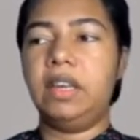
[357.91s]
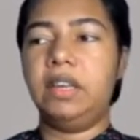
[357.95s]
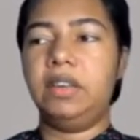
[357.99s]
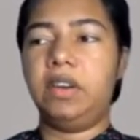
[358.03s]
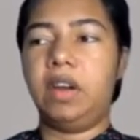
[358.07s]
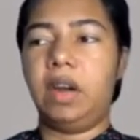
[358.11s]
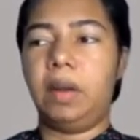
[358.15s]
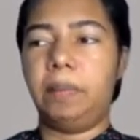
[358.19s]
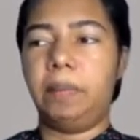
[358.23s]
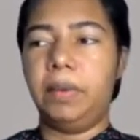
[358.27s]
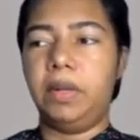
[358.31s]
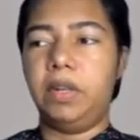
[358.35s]

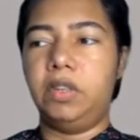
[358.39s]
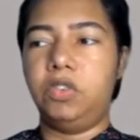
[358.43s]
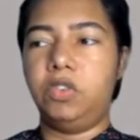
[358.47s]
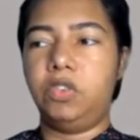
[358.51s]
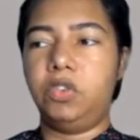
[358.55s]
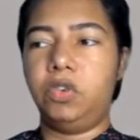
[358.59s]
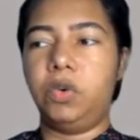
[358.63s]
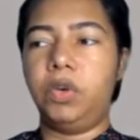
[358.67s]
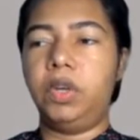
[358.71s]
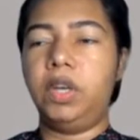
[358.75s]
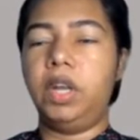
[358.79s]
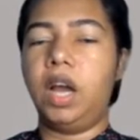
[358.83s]

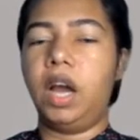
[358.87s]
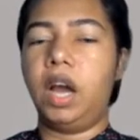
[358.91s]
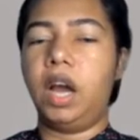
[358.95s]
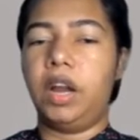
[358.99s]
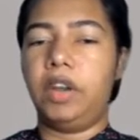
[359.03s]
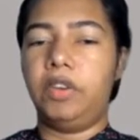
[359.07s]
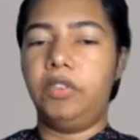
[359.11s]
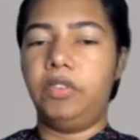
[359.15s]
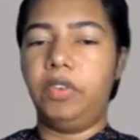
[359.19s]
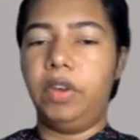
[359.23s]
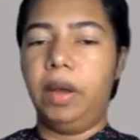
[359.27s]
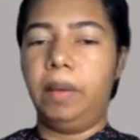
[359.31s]
troubleshoot
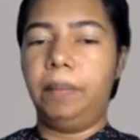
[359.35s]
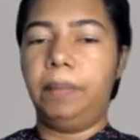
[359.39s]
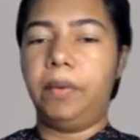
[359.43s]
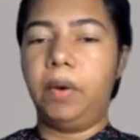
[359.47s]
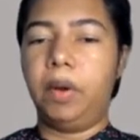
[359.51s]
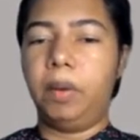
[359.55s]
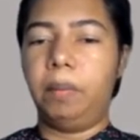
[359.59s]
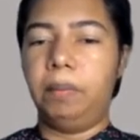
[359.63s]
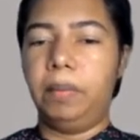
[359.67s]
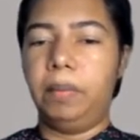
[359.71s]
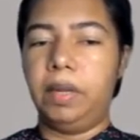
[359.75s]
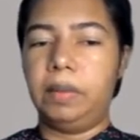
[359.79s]
hardware
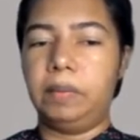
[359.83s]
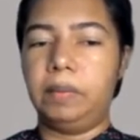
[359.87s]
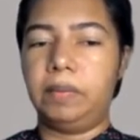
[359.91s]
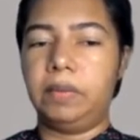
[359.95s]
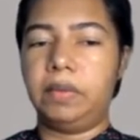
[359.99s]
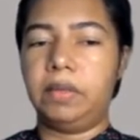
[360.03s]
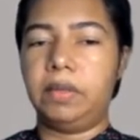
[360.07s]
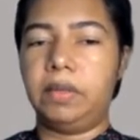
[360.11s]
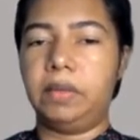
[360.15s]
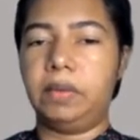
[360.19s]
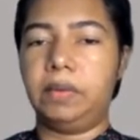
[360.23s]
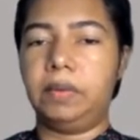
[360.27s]
problems.